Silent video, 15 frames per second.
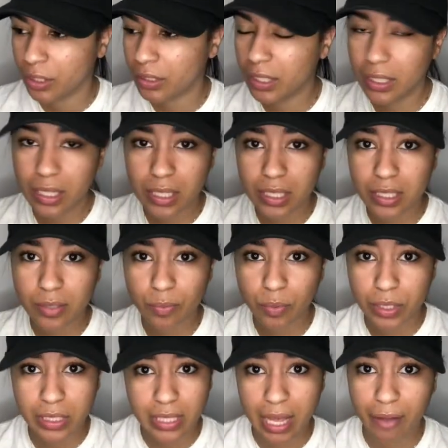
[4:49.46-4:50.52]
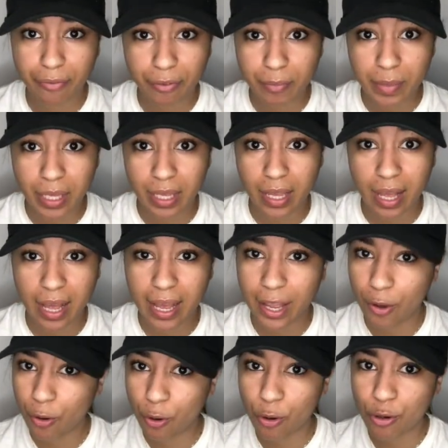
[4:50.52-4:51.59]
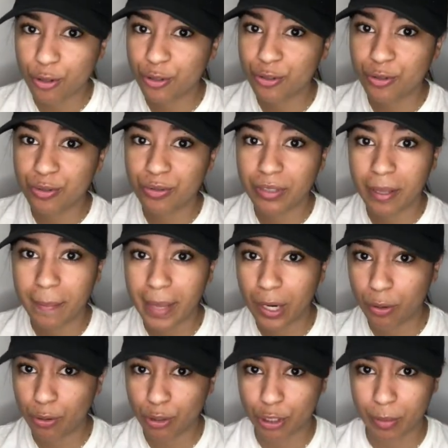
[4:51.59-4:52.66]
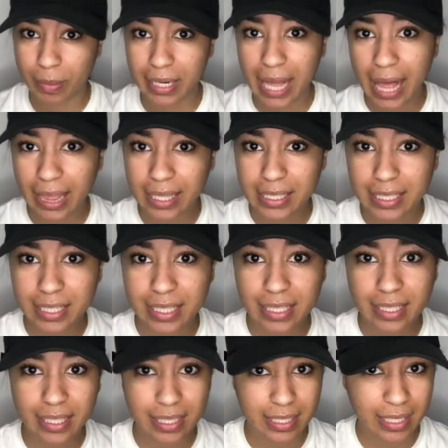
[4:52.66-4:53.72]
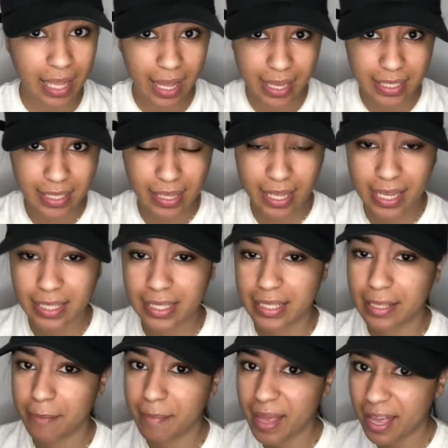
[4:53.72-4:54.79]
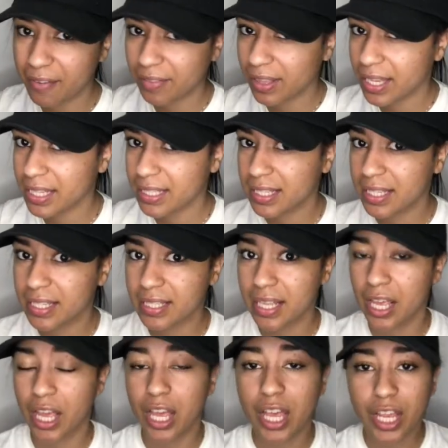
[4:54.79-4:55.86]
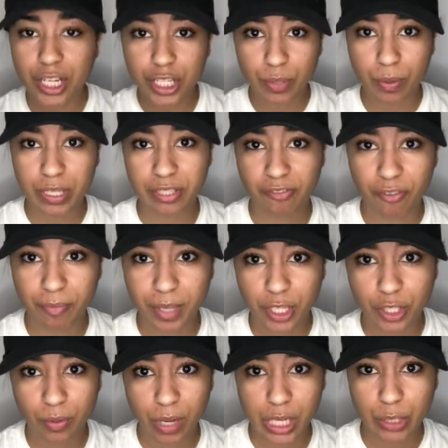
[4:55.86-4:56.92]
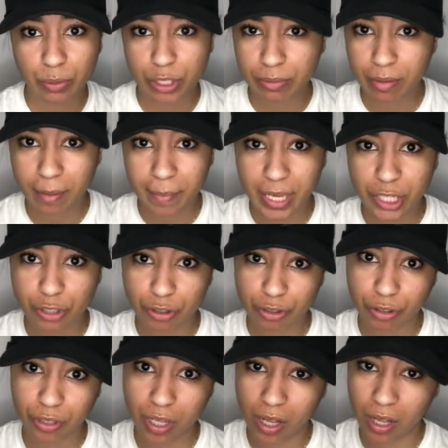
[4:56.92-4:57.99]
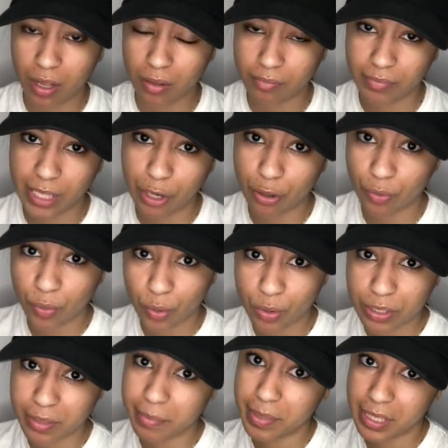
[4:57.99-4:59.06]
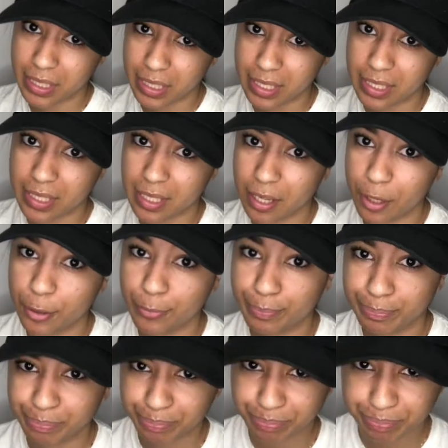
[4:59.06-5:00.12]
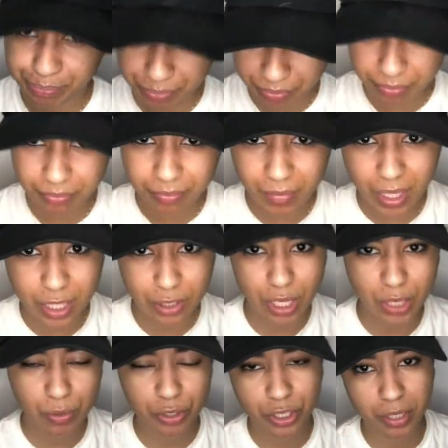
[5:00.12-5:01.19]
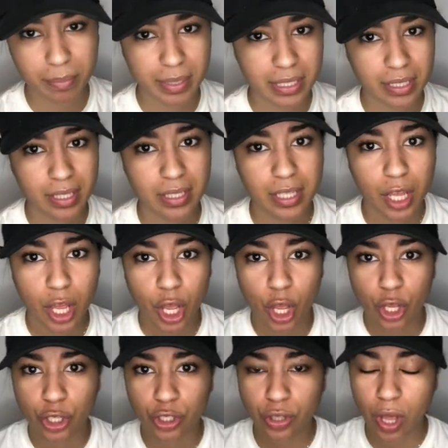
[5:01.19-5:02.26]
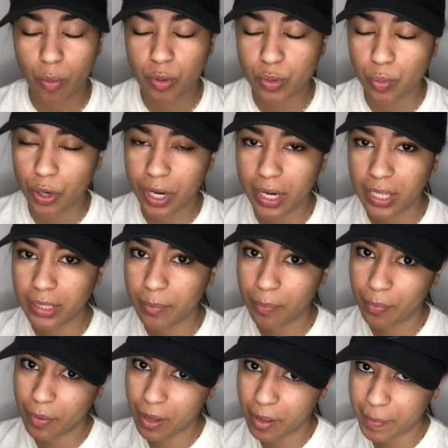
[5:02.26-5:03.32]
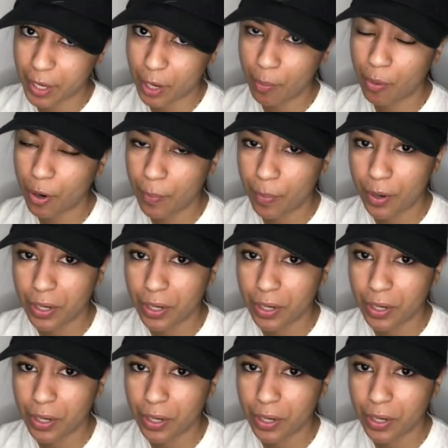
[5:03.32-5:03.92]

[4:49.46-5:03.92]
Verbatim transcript: Dentist was not for me. I ain't gonna hold you the medical terminology, the science classes, the math classes. It just wasn't for me, so I switched my major um, down the road to business. Um, so I switched to business. So I was working at the um, airport